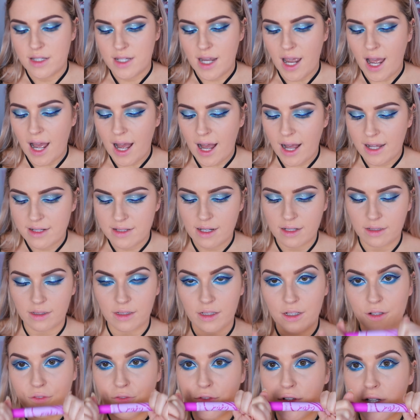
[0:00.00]
Tarte
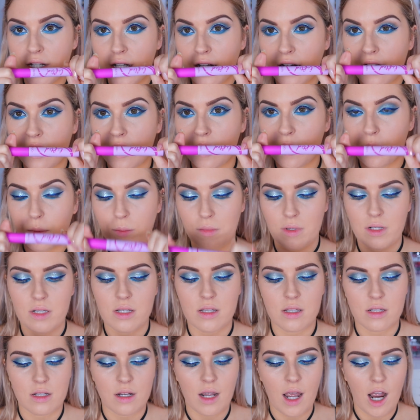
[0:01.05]
Lifted
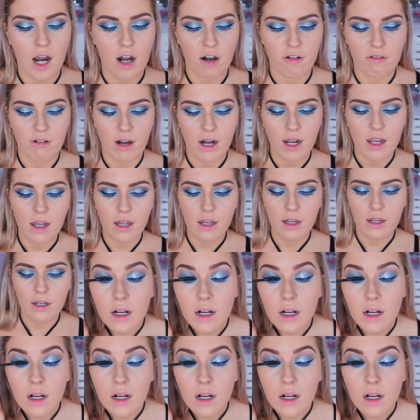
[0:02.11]
Mascara.